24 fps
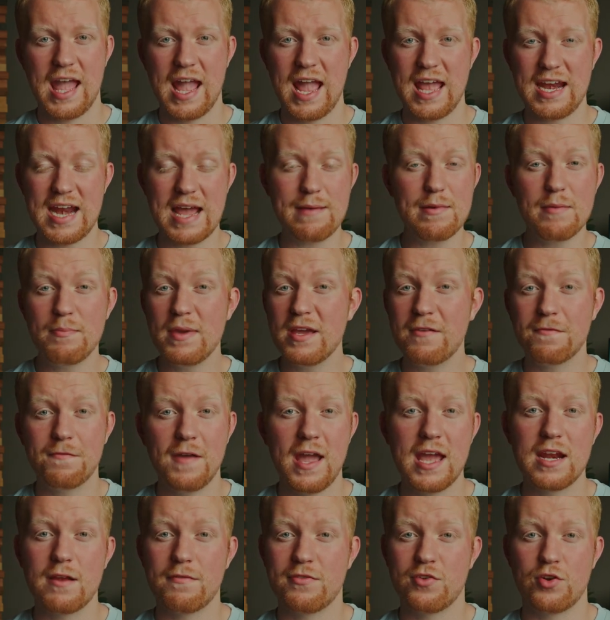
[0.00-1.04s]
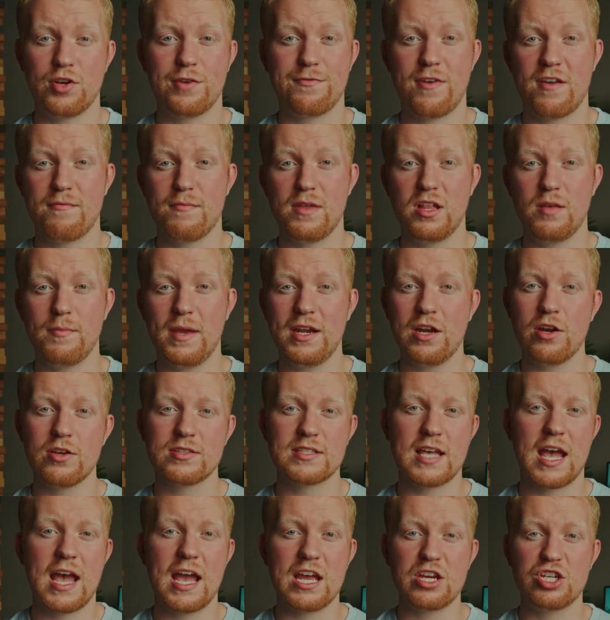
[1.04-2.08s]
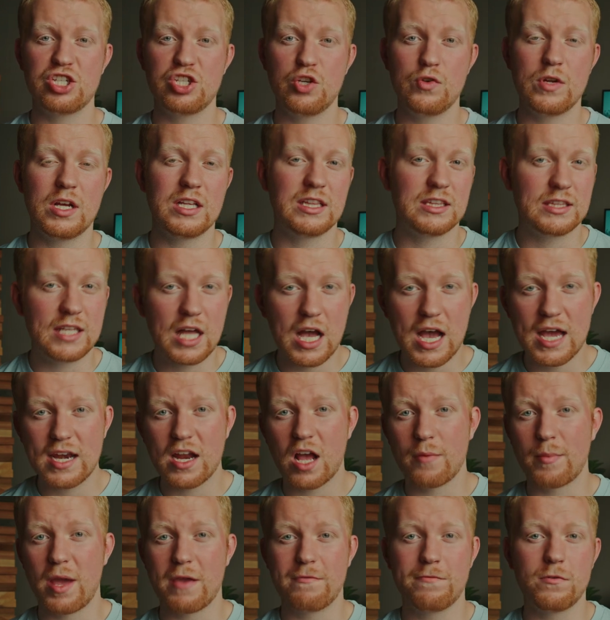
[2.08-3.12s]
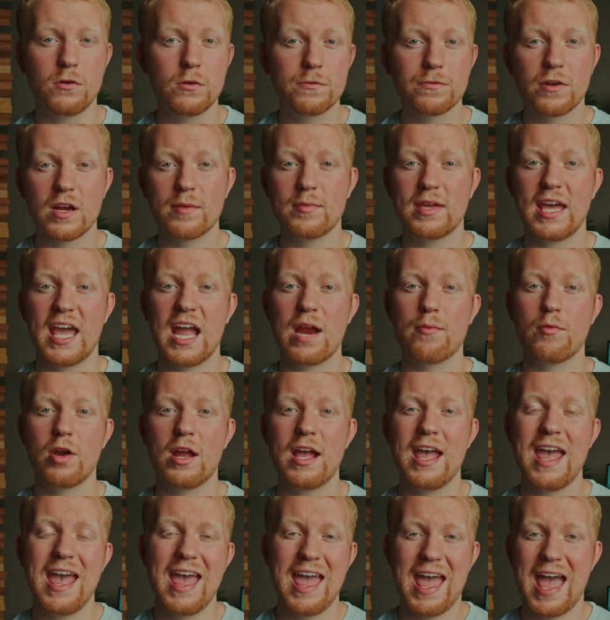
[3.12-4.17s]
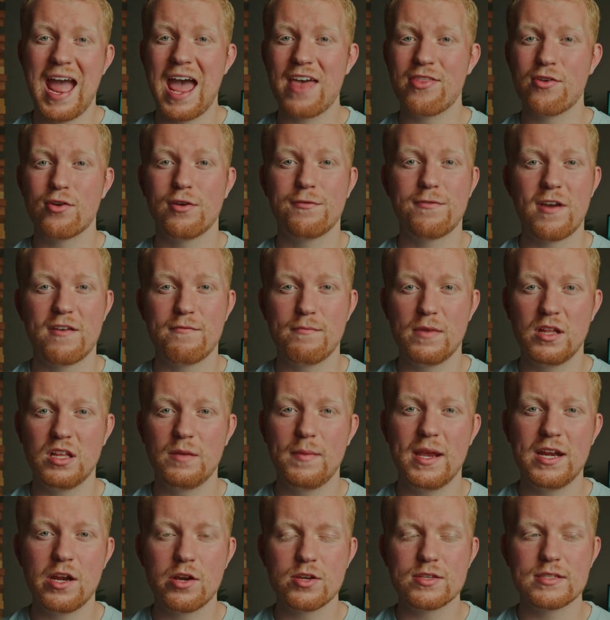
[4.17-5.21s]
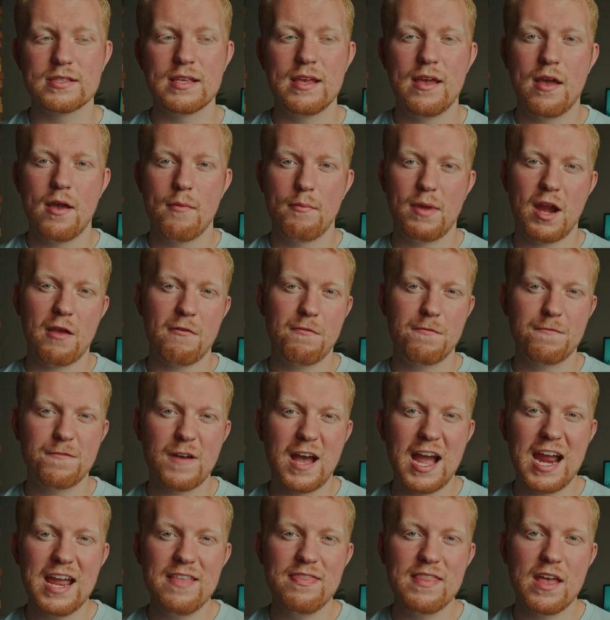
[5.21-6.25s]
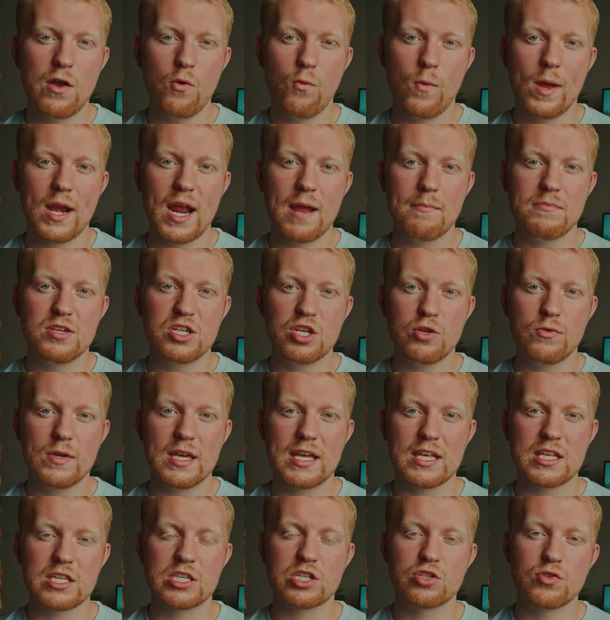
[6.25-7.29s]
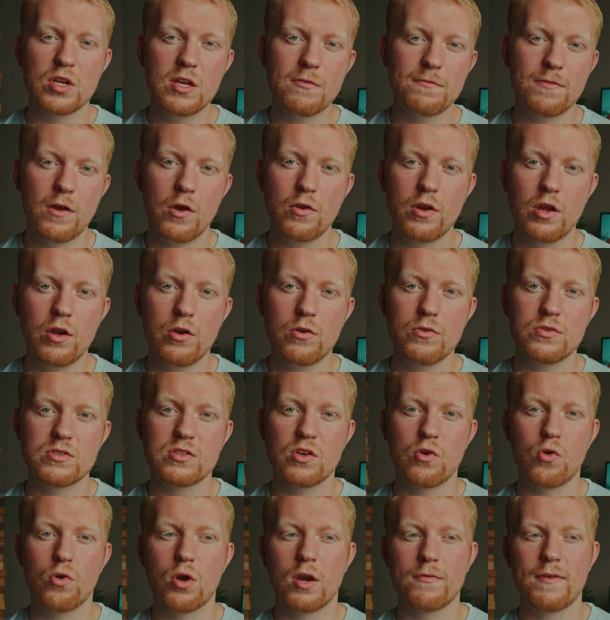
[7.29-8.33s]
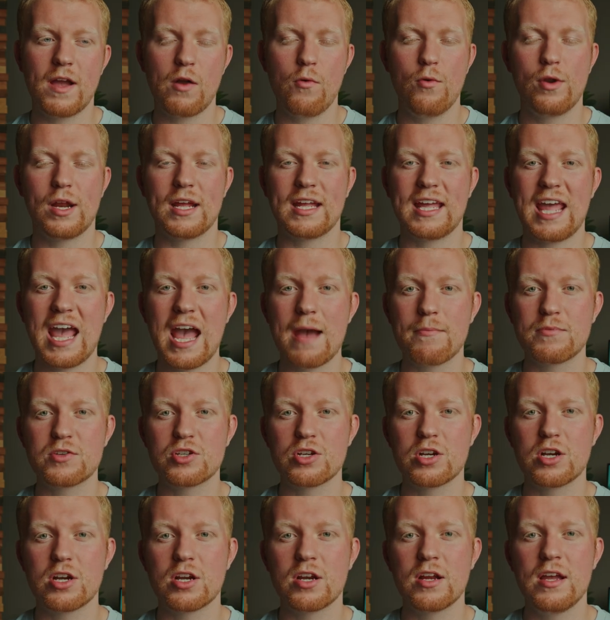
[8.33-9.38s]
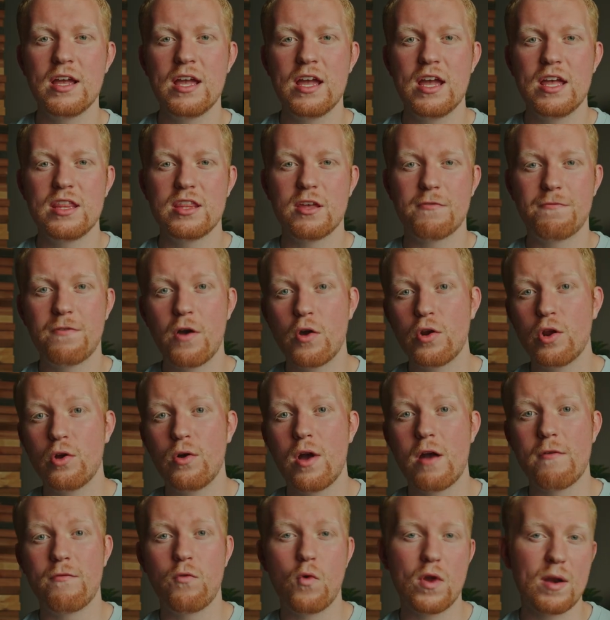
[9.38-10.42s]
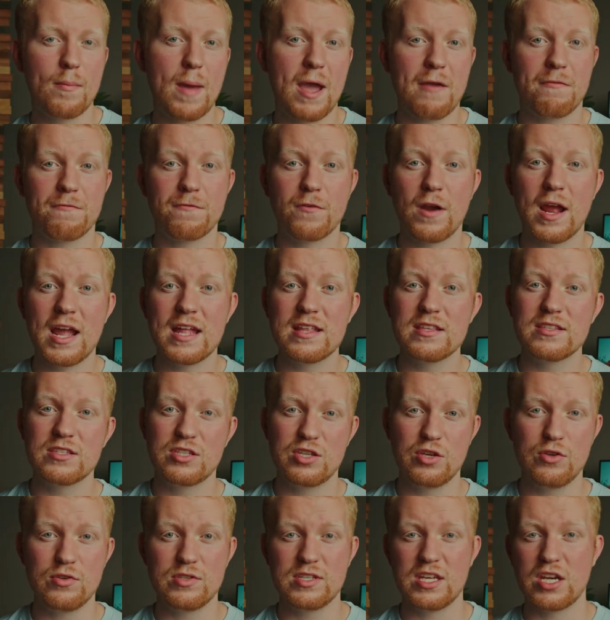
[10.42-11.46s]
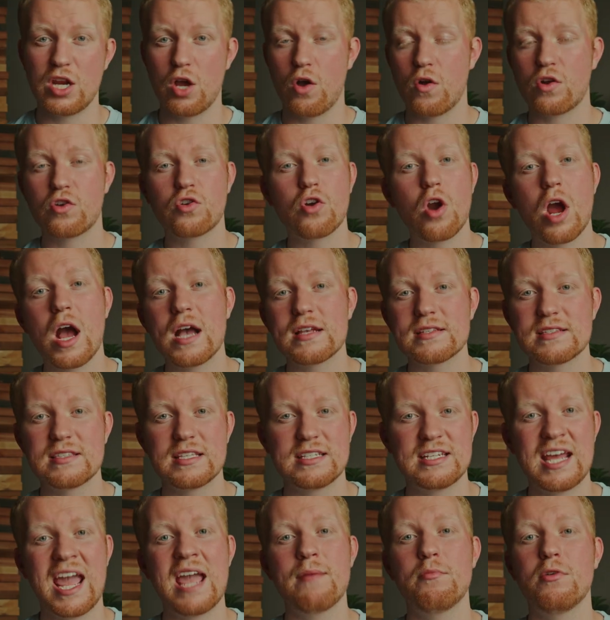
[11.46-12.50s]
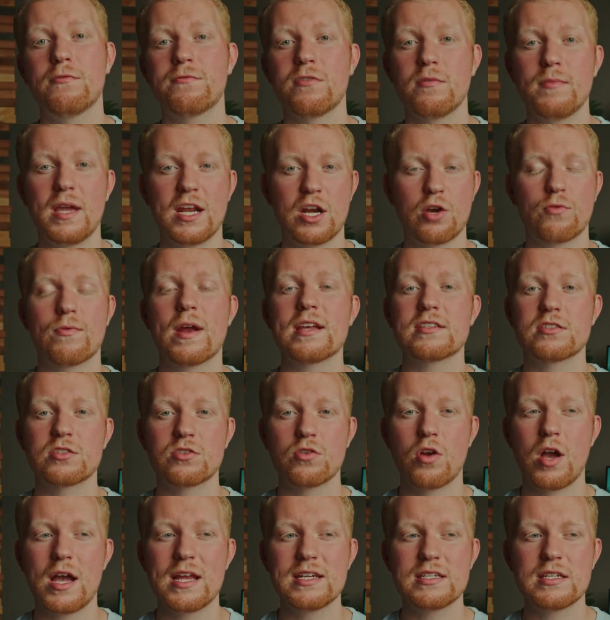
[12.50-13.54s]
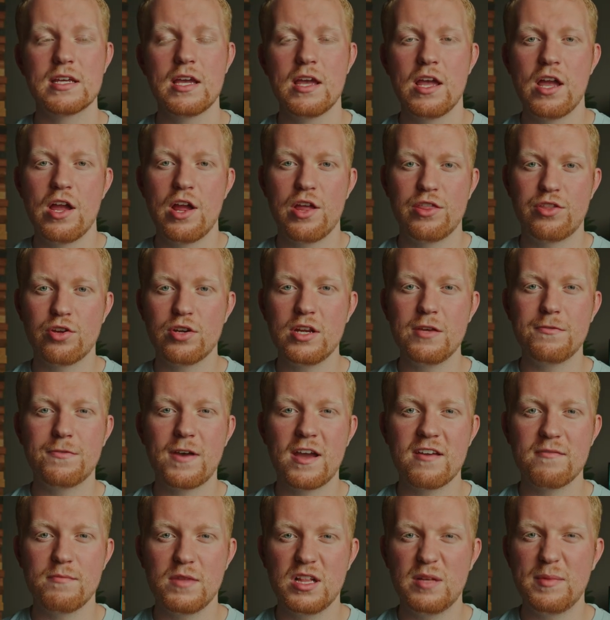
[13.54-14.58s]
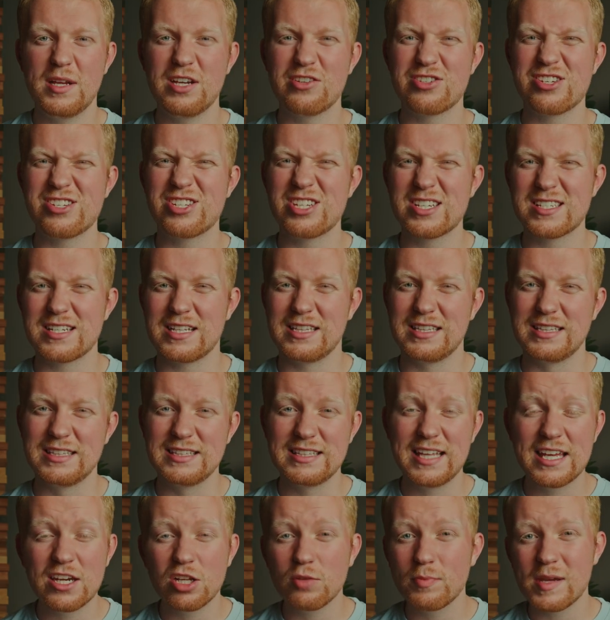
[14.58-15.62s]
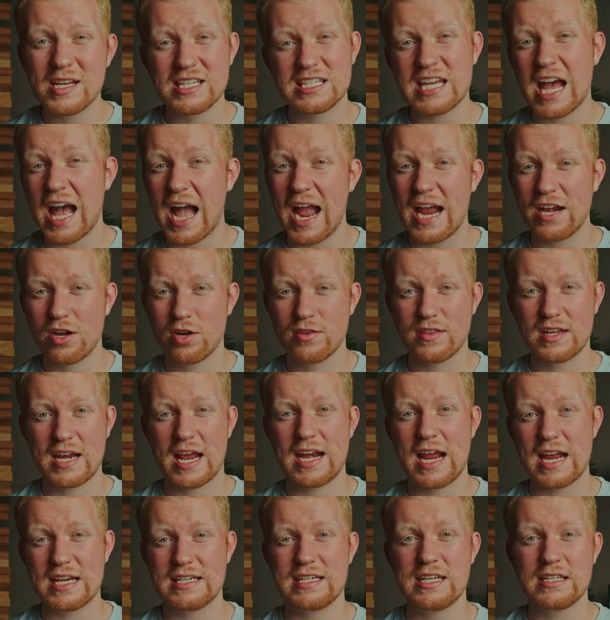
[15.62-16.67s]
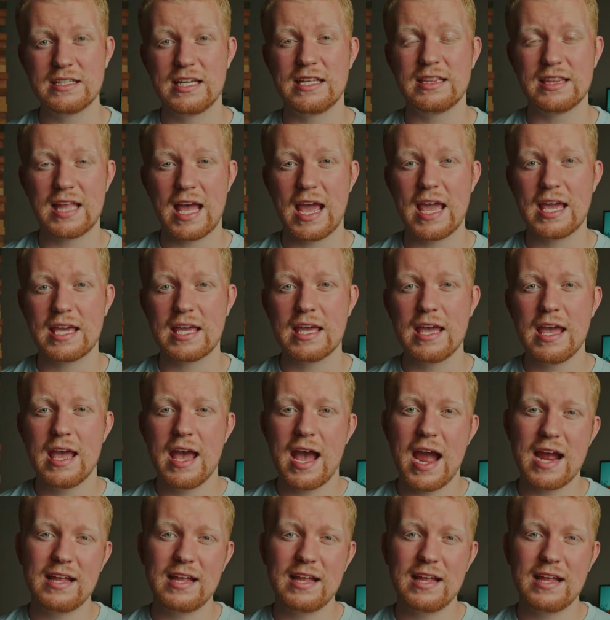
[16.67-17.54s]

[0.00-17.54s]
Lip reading: And I'm a big fan of 35mm. I shoot a lot on my full frame camera at 35mm, but I find that when I'm doing street photos, or if I want to capture the photo of one of my friends who's, across the table from me at a restaurant, 35mm is just a little bit tighter than I'd ideally like.